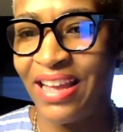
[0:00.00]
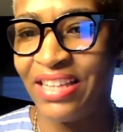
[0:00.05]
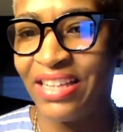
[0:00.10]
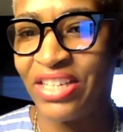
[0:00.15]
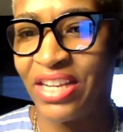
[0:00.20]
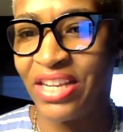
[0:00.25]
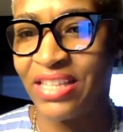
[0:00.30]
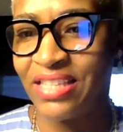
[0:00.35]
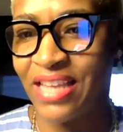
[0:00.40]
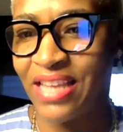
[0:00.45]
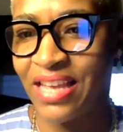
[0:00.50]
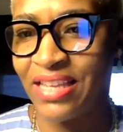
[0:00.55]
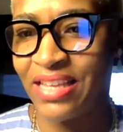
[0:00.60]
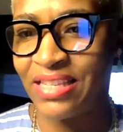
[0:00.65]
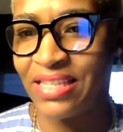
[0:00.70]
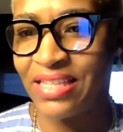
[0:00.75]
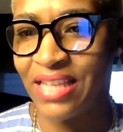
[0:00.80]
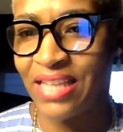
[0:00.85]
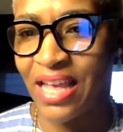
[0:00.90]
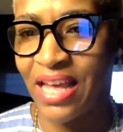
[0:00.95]
Jay
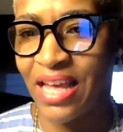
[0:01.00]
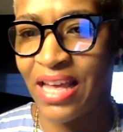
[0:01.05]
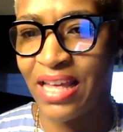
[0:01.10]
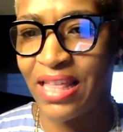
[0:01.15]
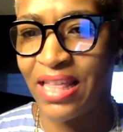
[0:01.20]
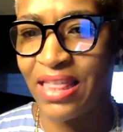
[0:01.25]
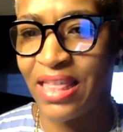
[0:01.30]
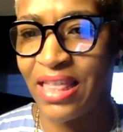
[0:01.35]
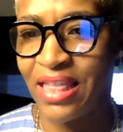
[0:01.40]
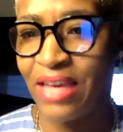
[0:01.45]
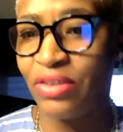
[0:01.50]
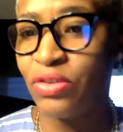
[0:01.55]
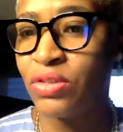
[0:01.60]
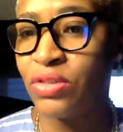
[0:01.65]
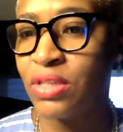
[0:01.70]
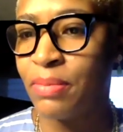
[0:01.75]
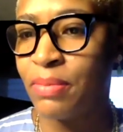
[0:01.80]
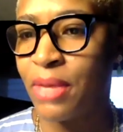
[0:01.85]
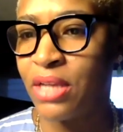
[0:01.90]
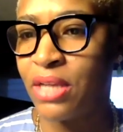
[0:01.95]
says, thank you
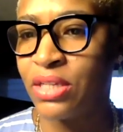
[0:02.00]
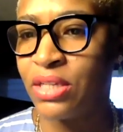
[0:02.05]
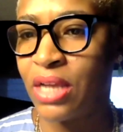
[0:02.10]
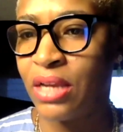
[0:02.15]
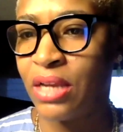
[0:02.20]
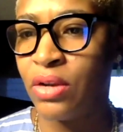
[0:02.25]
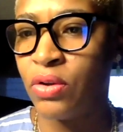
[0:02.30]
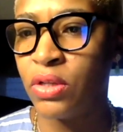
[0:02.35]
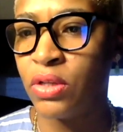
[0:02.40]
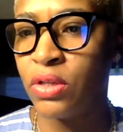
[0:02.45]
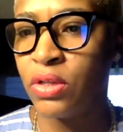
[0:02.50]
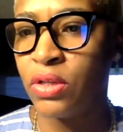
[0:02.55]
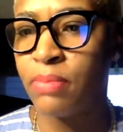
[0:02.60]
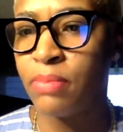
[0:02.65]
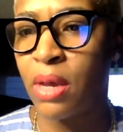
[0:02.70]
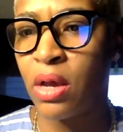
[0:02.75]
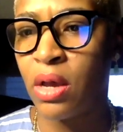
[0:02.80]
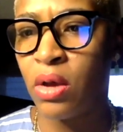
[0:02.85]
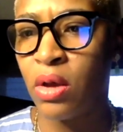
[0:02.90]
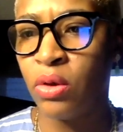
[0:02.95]
so much. I noticed
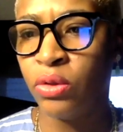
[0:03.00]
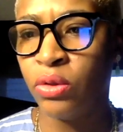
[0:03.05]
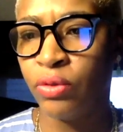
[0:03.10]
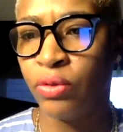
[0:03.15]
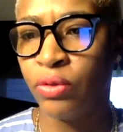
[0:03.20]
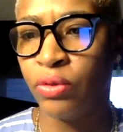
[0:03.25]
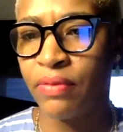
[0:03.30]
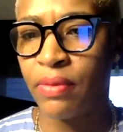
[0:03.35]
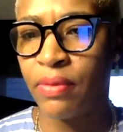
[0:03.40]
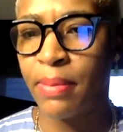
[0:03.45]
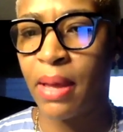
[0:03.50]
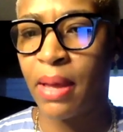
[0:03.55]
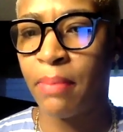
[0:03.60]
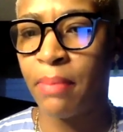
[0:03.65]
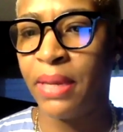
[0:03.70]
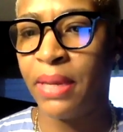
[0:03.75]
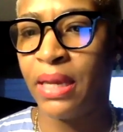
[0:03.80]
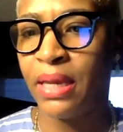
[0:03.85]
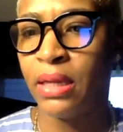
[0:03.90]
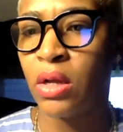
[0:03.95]
my own grief
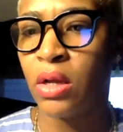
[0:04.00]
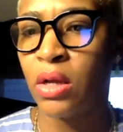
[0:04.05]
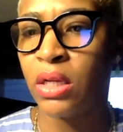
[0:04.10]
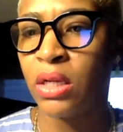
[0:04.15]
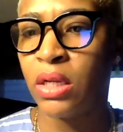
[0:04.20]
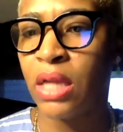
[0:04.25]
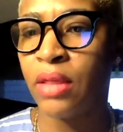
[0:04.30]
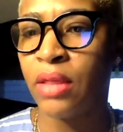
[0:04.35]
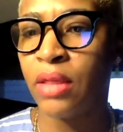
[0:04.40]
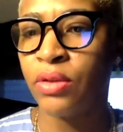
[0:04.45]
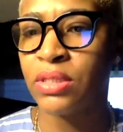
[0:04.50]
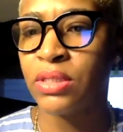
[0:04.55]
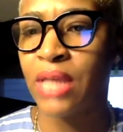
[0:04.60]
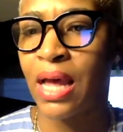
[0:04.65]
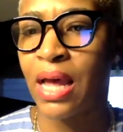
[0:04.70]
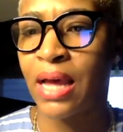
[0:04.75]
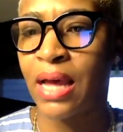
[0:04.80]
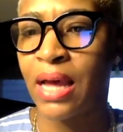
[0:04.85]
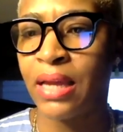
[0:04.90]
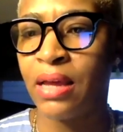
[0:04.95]
about being on the other
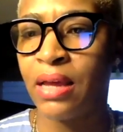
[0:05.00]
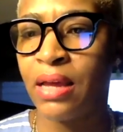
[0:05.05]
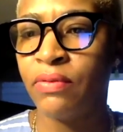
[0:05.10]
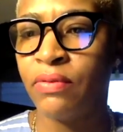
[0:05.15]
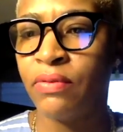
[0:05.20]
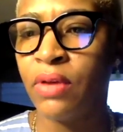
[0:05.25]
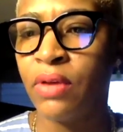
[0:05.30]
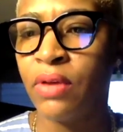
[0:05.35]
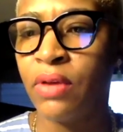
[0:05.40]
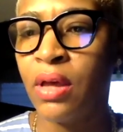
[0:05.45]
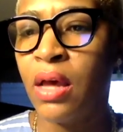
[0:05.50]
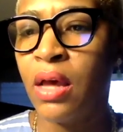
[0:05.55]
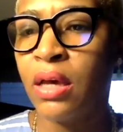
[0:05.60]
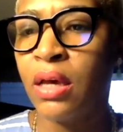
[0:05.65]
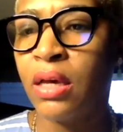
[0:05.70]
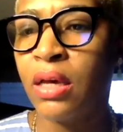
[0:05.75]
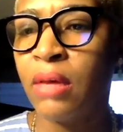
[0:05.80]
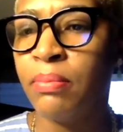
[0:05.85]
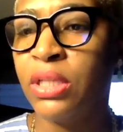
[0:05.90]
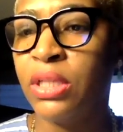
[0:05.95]
side of
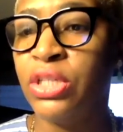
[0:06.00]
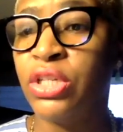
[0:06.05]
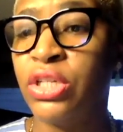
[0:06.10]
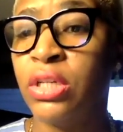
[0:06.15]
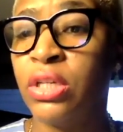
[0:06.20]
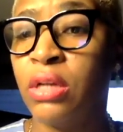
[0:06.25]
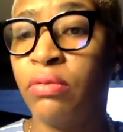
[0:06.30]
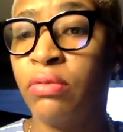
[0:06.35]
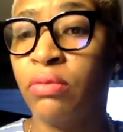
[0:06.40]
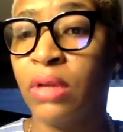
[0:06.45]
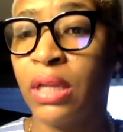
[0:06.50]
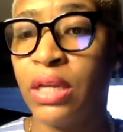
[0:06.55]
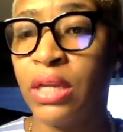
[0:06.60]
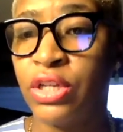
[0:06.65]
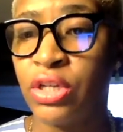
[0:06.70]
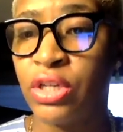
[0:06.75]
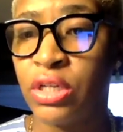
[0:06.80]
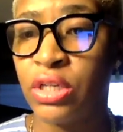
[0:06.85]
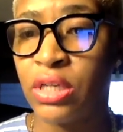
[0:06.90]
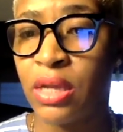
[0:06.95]
completion of
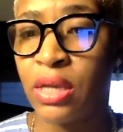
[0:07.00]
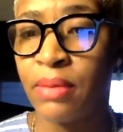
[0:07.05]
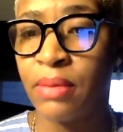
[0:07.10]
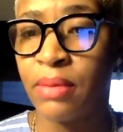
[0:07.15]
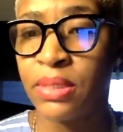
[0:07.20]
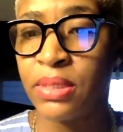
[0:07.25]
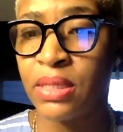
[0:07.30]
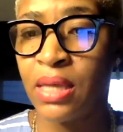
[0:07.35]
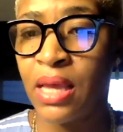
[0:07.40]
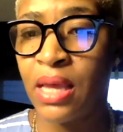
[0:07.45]
relationships.